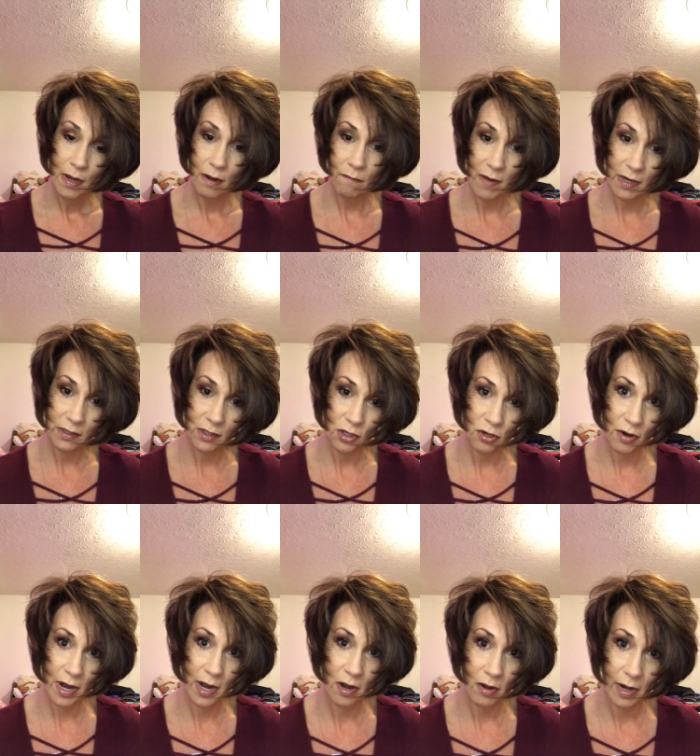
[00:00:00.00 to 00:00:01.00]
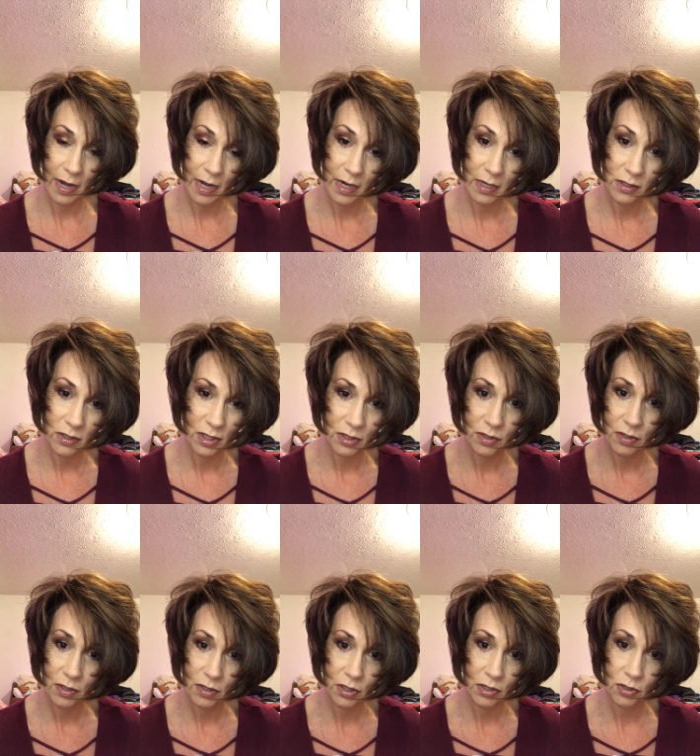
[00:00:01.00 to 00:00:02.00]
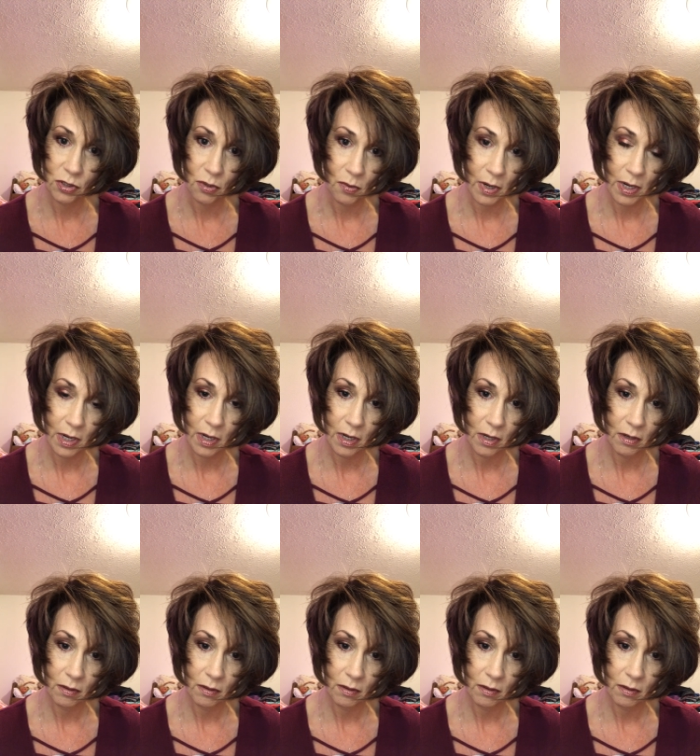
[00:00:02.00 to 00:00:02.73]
Invest in your hair, ladies. Just do it.